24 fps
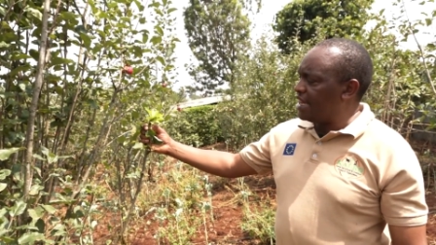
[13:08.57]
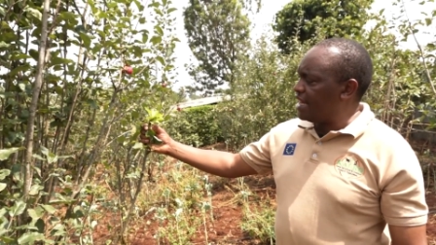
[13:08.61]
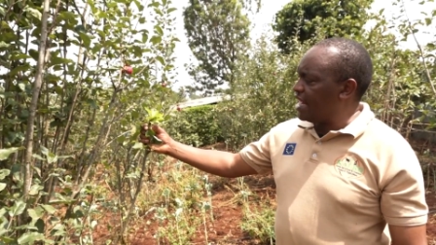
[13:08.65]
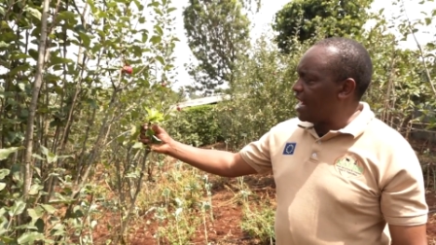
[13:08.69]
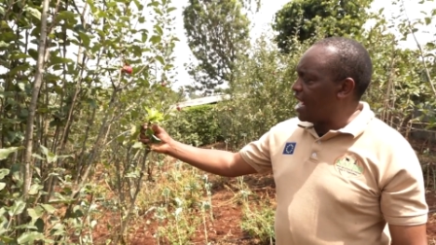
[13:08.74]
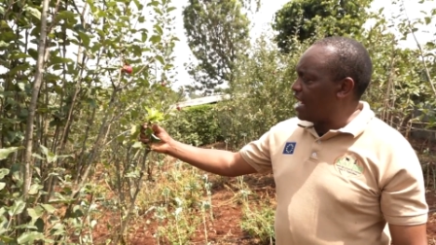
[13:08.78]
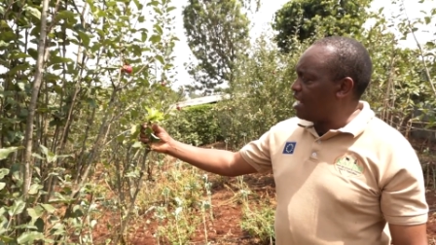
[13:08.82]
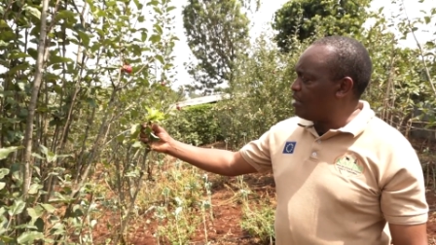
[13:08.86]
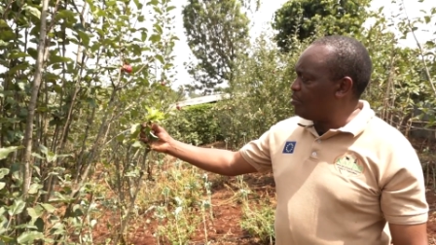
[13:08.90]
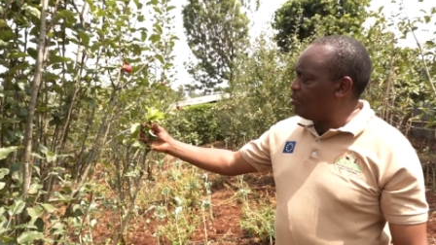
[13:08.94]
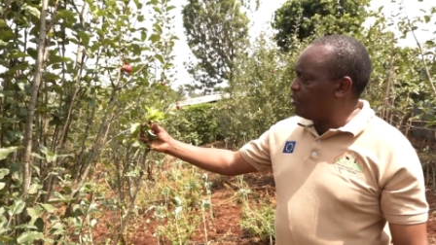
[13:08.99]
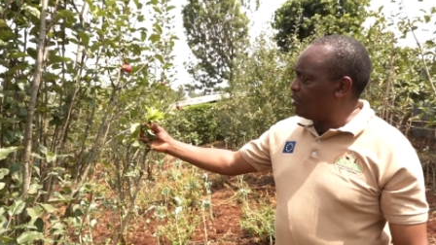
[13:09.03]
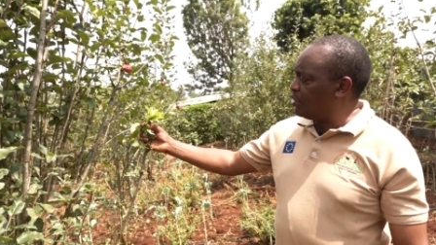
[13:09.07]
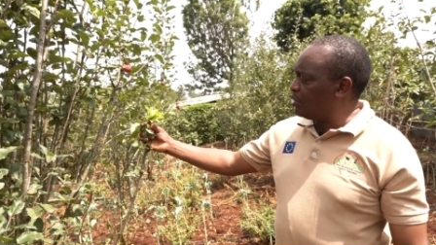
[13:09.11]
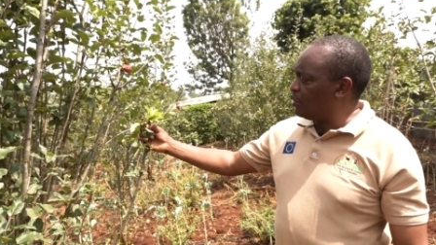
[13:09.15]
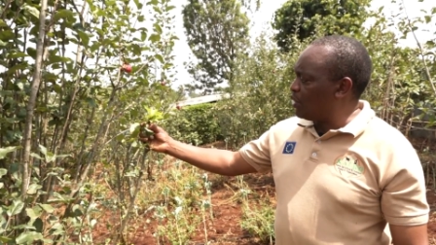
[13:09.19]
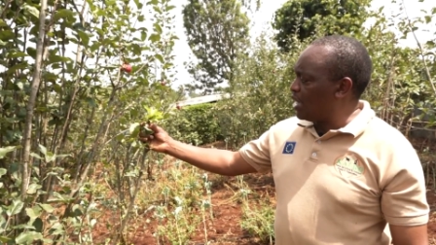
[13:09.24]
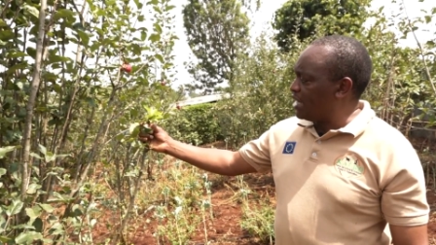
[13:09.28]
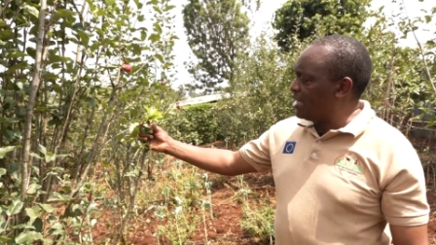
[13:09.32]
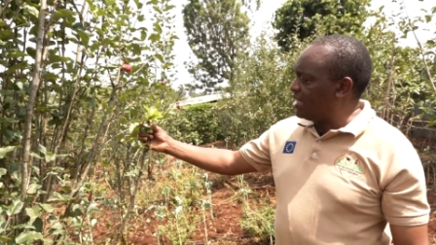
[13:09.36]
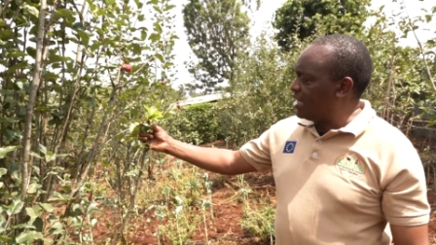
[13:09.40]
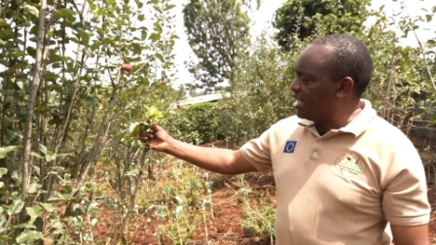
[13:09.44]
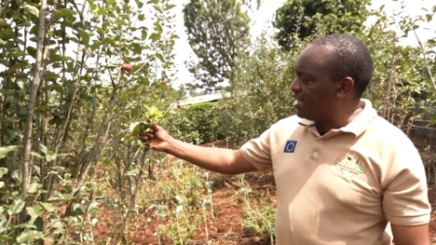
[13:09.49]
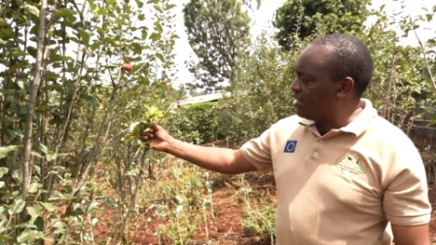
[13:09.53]
they are able to
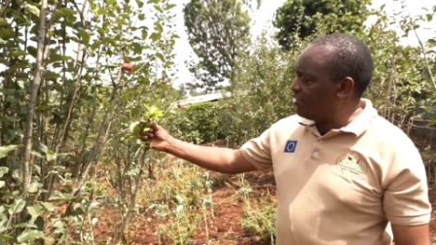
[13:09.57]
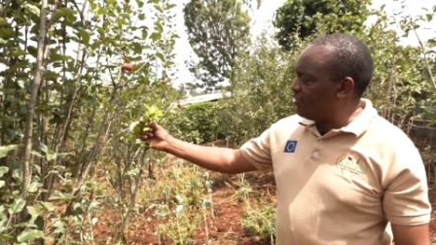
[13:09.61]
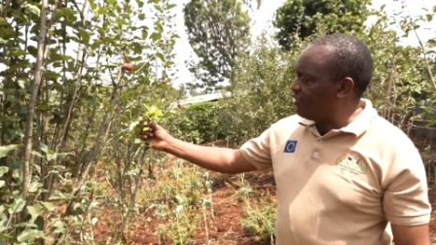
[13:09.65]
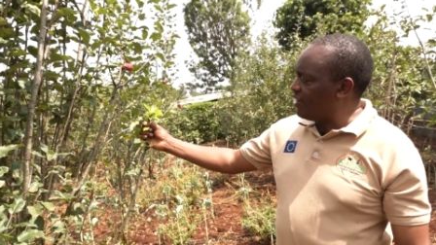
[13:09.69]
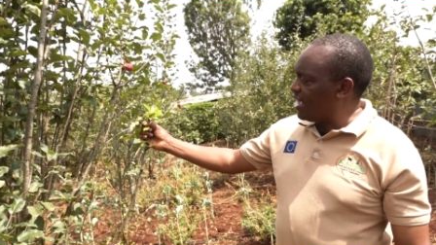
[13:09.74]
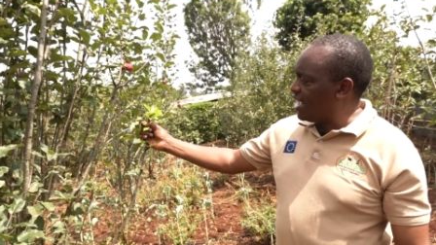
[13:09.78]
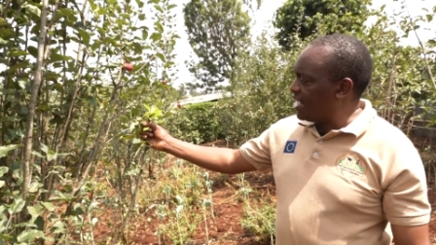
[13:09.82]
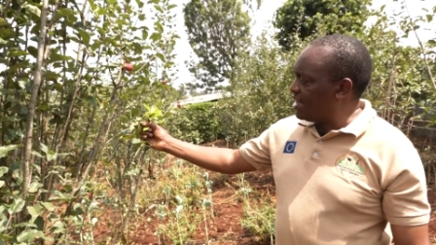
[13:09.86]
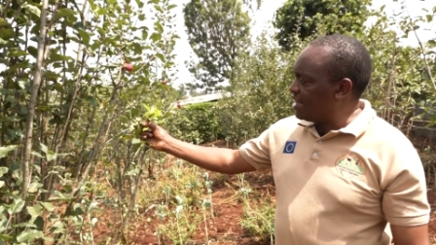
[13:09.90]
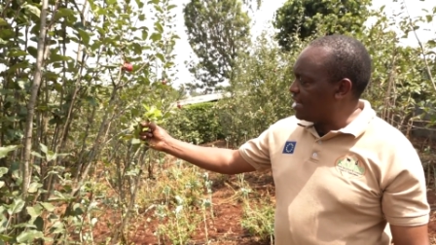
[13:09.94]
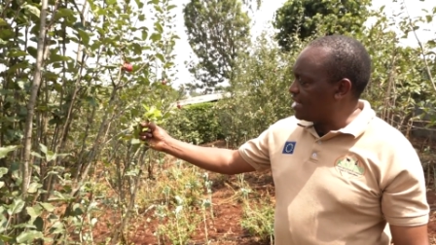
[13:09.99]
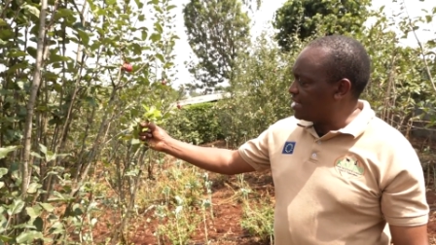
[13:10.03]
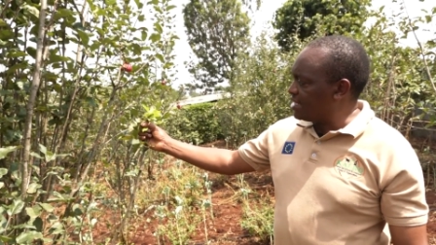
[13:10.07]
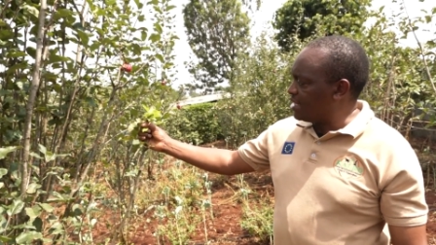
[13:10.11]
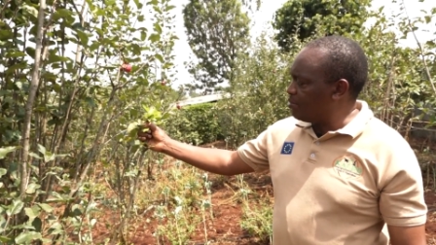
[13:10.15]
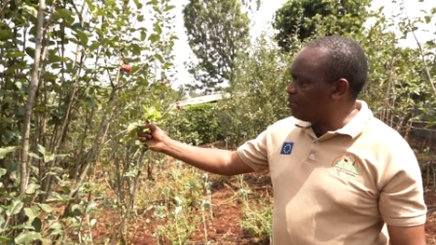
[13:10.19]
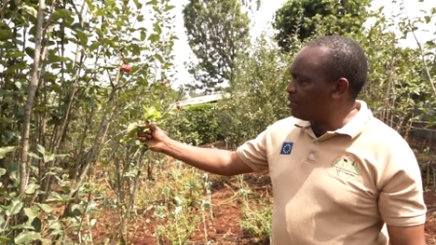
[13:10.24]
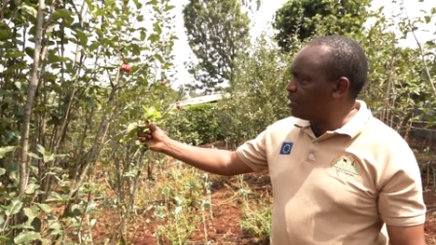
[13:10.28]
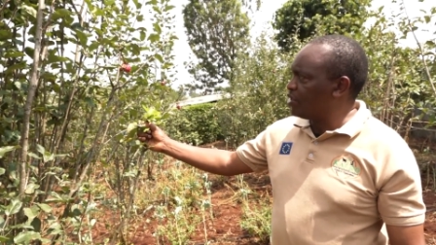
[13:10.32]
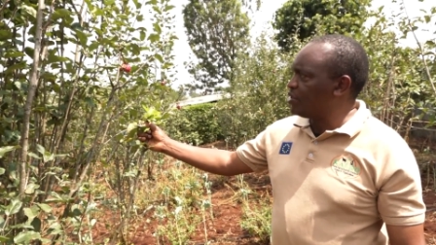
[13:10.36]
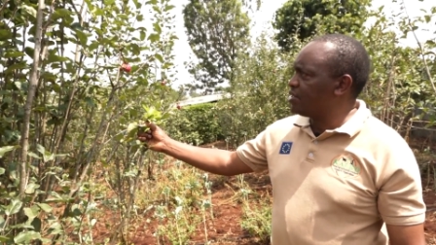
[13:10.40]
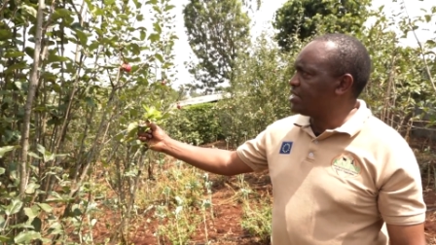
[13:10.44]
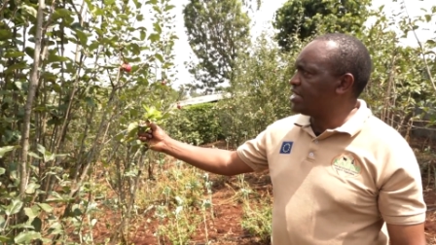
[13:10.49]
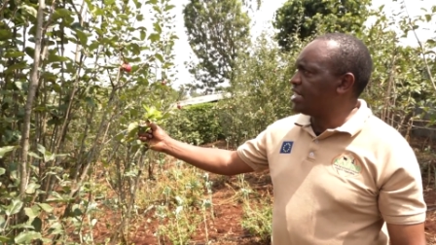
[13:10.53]
identify the
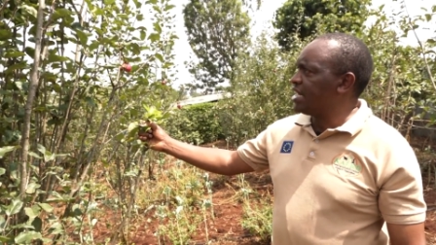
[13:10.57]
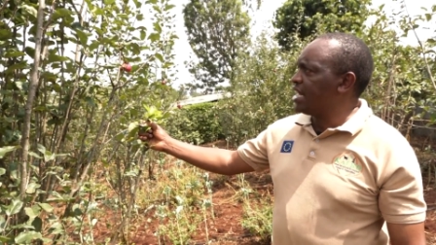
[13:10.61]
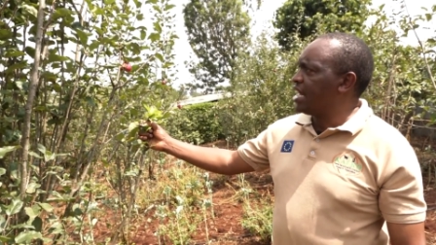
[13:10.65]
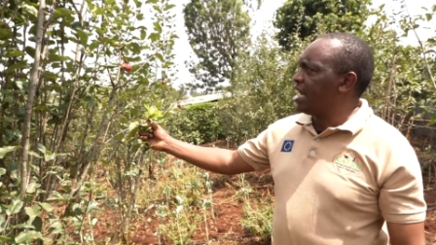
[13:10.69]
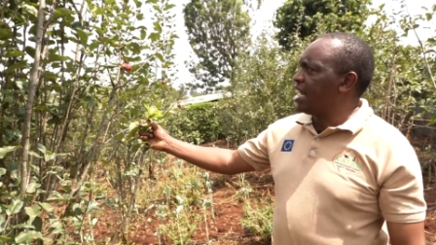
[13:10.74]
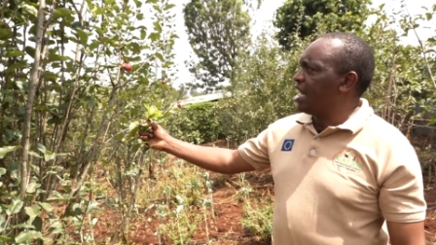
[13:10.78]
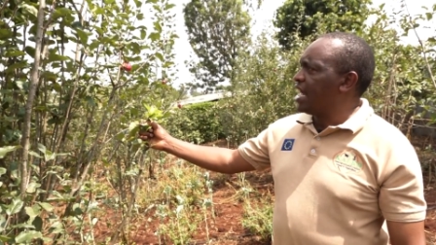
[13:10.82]
symptoms